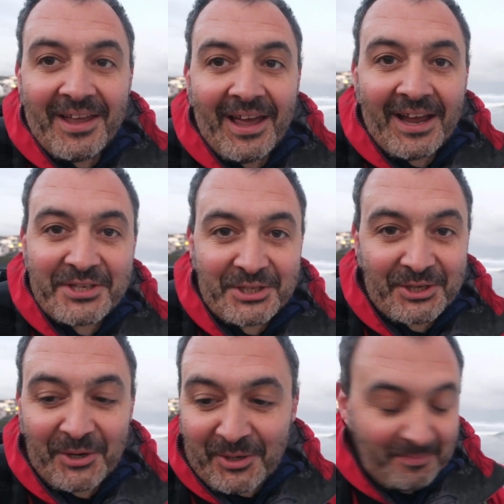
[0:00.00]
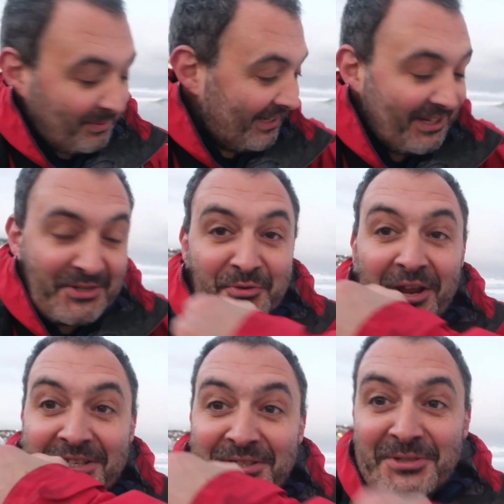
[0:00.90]
I just got completely
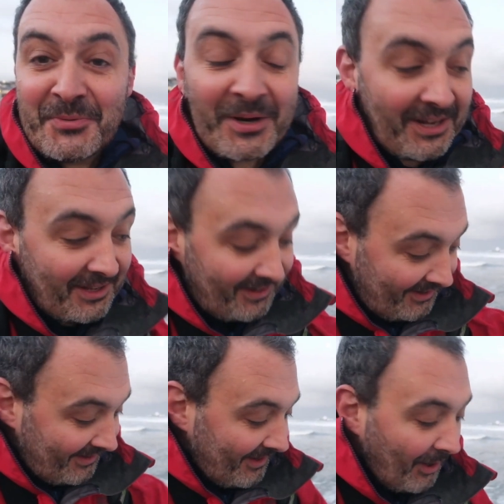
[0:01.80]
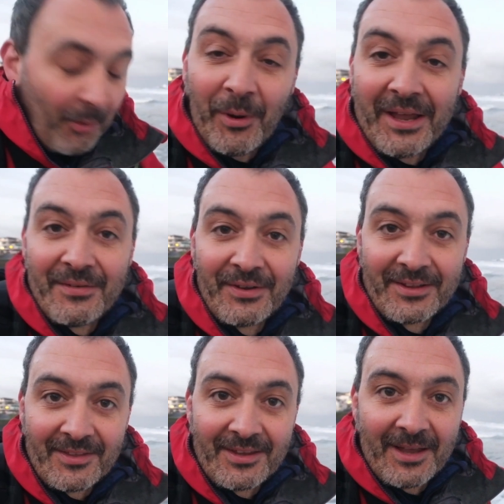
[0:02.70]
drenched as well. A wave
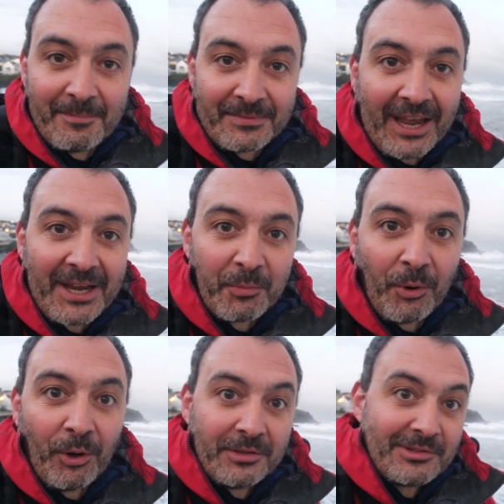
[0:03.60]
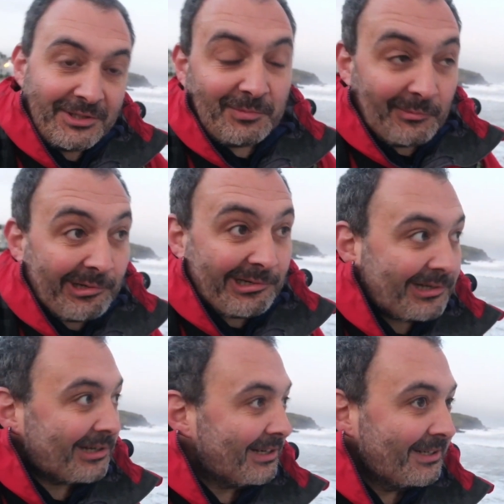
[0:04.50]
hit the tide wall and just
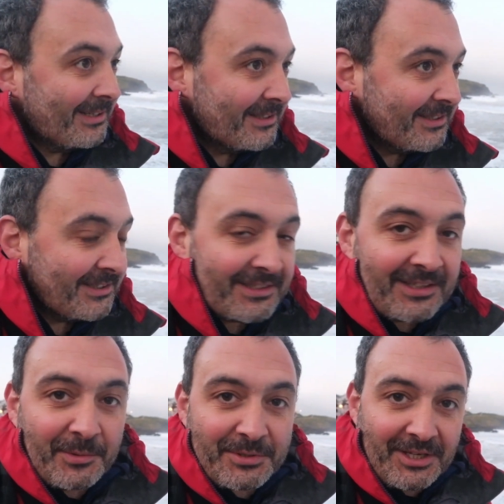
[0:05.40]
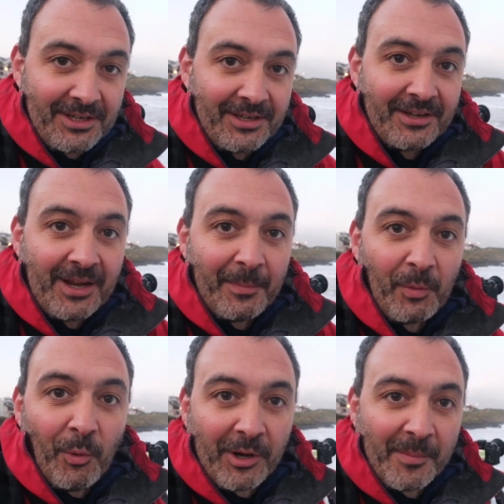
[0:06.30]
poof. There was a couple
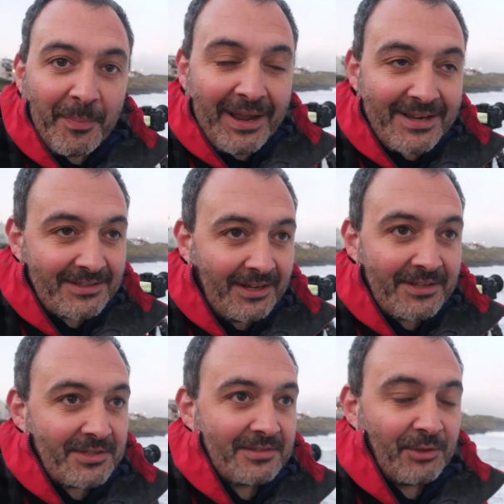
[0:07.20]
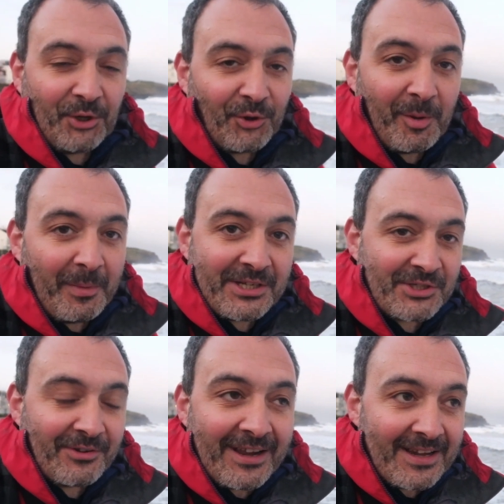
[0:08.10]
walking past and I just took it all in my
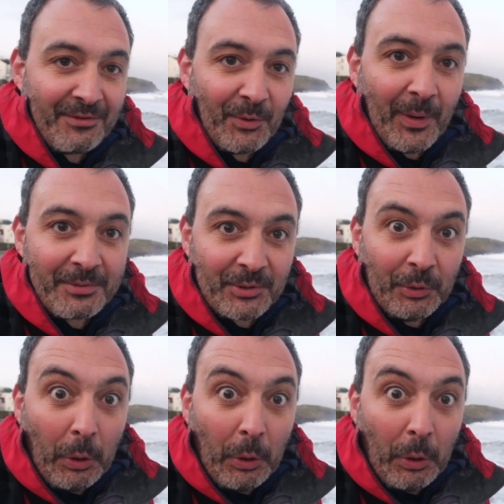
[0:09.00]
stride, even though I was going,